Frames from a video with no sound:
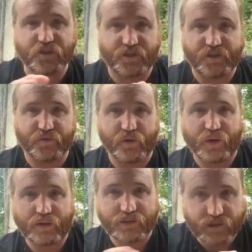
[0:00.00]
Street is really
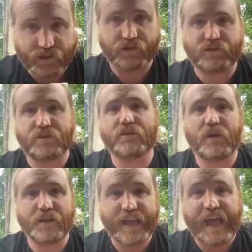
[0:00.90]
what,
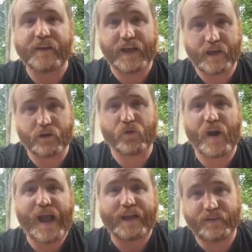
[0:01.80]
again, kind of
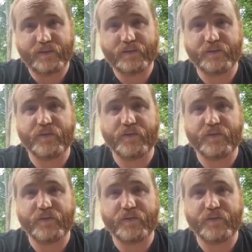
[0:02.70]
cracked the